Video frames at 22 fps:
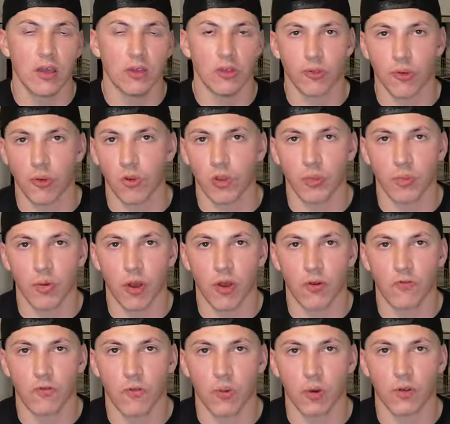throwing the
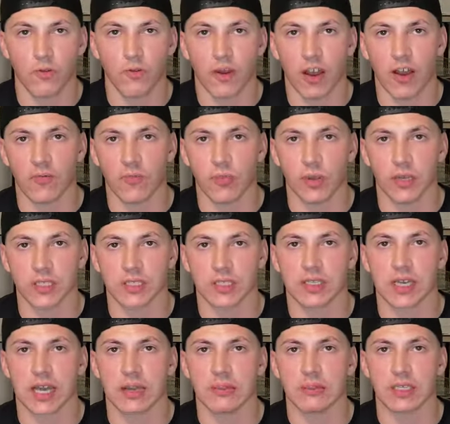ball 45
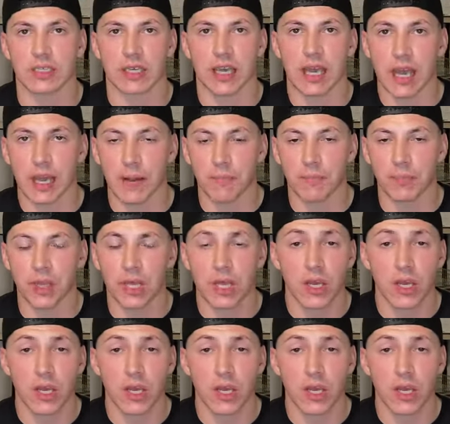plus times a game.